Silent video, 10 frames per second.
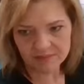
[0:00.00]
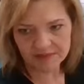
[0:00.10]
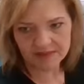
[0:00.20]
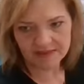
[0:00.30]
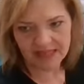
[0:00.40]

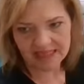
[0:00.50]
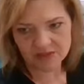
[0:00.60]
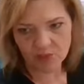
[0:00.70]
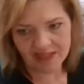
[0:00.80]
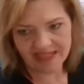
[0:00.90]
but
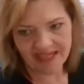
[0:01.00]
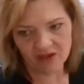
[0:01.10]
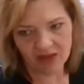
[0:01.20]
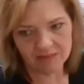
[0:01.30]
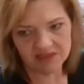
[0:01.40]
as right
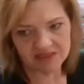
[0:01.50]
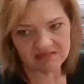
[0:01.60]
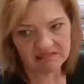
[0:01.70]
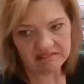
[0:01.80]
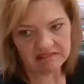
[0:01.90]
now I'm just
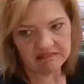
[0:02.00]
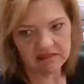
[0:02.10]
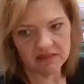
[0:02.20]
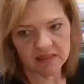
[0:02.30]
too new,